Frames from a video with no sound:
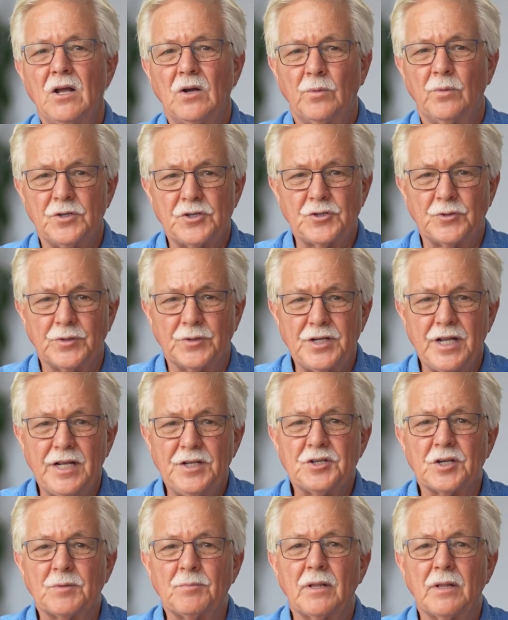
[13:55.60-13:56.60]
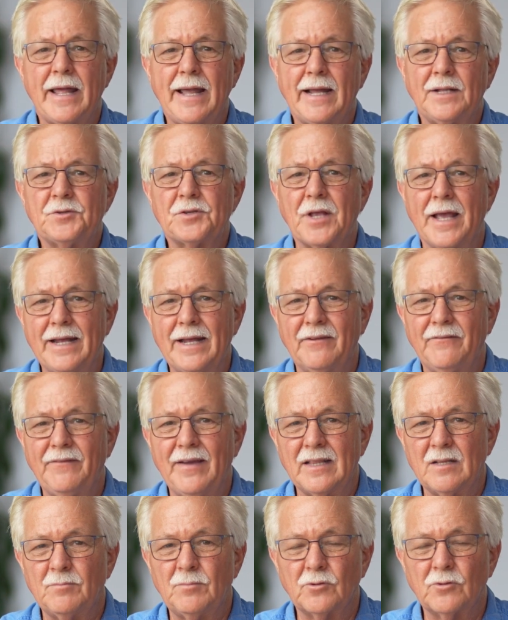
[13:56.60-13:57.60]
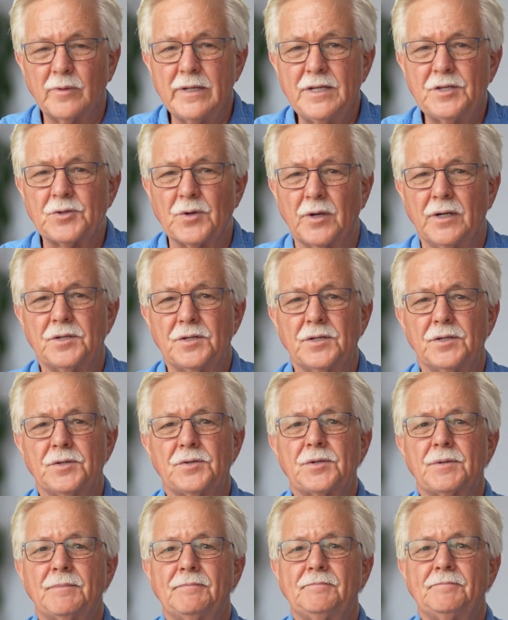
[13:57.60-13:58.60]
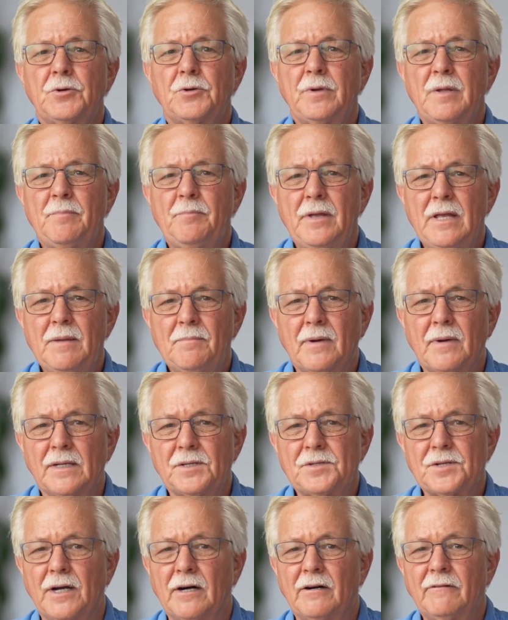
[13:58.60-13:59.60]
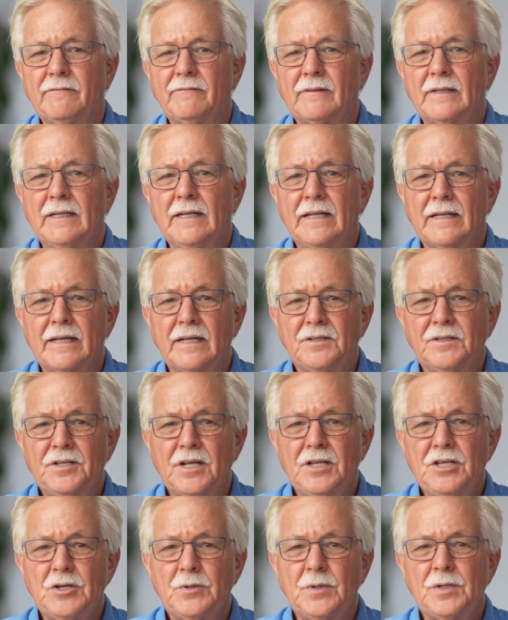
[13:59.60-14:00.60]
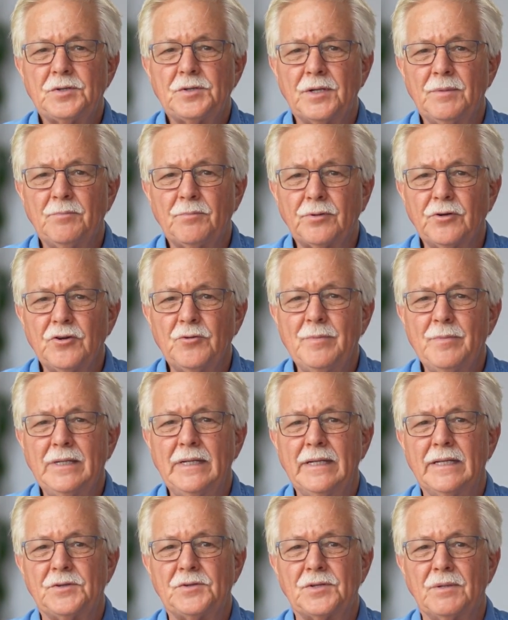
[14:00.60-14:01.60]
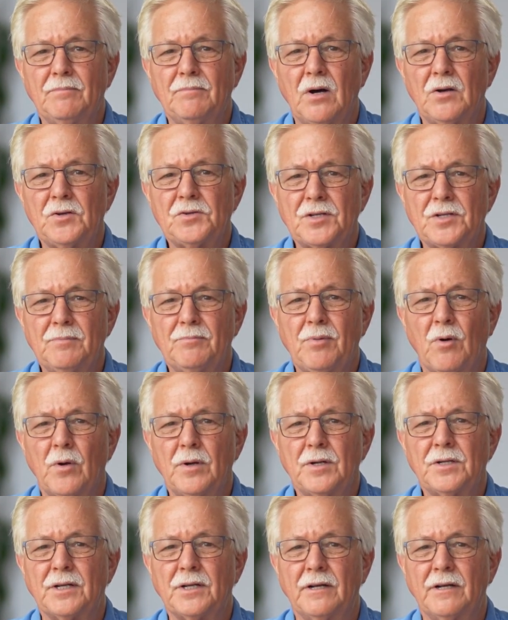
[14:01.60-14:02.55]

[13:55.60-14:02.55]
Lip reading: with strategic plans and available resources. To repeat myself, continuous improvement is the most important